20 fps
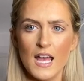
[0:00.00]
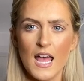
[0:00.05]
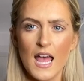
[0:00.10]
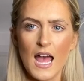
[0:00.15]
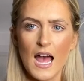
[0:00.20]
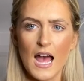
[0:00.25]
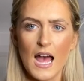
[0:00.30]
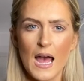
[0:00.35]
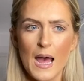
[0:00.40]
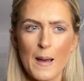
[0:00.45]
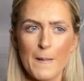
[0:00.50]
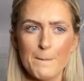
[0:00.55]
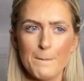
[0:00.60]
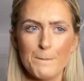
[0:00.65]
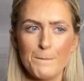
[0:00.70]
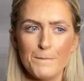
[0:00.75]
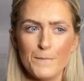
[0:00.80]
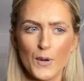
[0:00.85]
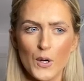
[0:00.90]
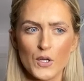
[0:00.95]

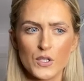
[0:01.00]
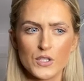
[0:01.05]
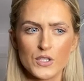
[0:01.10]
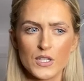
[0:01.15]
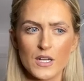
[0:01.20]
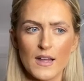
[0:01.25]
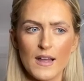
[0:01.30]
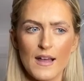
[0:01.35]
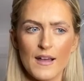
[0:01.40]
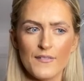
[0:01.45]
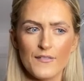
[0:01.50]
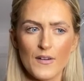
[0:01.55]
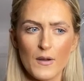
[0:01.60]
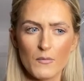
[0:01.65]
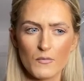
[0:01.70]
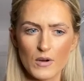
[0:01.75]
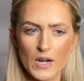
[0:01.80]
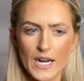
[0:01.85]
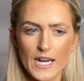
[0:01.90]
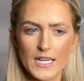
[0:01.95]
But if I'm
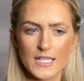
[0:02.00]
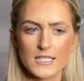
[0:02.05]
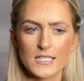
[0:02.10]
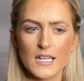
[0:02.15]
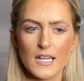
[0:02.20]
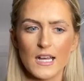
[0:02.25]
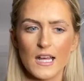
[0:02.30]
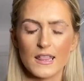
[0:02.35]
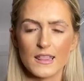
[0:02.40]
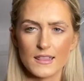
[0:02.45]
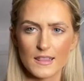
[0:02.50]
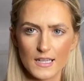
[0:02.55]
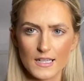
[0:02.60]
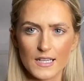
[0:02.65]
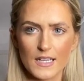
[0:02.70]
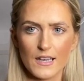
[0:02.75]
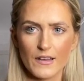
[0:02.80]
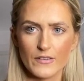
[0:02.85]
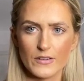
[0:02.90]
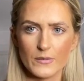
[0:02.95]
right, I think
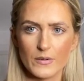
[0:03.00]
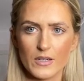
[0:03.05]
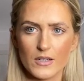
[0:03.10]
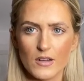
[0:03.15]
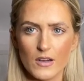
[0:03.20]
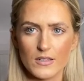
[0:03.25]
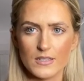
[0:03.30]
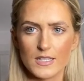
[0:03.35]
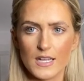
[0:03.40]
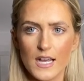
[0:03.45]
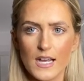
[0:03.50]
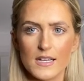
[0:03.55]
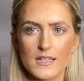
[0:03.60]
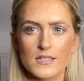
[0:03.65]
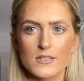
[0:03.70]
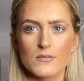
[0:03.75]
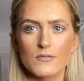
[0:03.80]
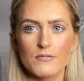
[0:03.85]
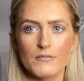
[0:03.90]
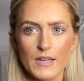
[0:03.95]
you have to wear
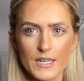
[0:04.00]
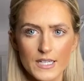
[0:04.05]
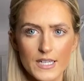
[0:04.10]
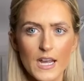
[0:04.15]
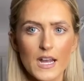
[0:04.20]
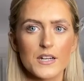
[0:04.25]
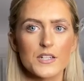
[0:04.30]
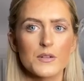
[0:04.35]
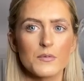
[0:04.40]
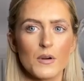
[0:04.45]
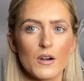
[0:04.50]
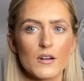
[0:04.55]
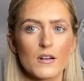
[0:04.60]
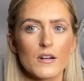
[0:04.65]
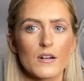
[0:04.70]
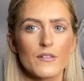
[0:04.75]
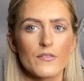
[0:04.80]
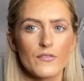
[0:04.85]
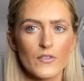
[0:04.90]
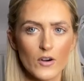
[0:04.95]
contacts when you actually work
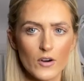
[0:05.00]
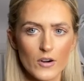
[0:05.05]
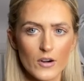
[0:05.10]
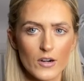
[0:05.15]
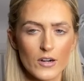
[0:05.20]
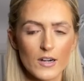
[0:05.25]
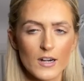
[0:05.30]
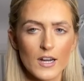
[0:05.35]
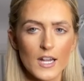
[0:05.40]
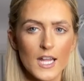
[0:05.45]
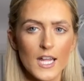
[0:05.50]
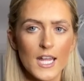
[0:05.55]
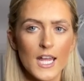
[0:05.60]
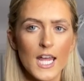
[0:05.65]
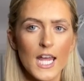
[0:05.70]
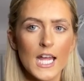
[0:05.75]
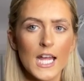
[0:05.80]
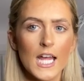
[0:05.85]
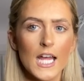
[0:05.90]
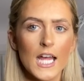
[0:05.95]
for
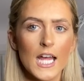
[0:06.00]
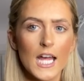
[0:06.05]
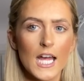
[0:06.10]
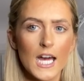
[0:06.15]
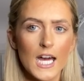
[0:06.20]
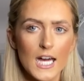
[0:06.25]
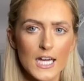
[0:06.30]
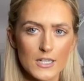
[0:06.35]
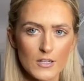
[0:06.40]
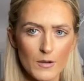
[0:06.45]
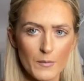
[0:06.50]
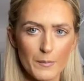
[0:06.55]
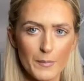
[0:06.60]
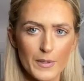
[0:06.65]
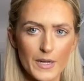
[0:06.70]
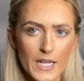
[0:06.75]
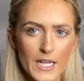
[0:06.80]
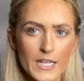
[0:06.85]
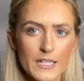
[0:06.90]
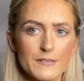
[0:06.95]
a
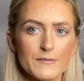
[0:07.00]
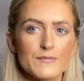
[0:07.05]
company.